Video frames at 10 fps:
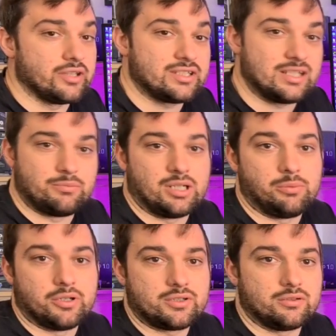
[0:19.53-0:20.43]
This is my
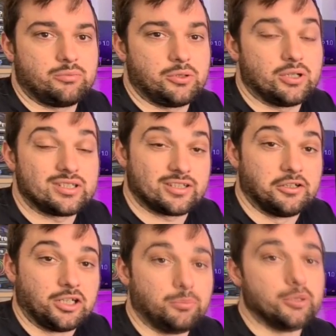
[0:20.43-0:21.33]
personal computer, it's the only
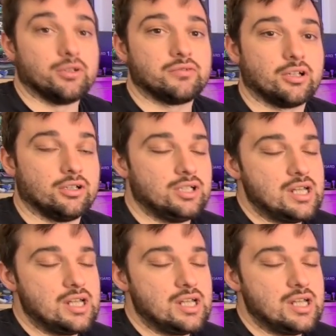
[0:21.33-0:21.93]
computer I've got.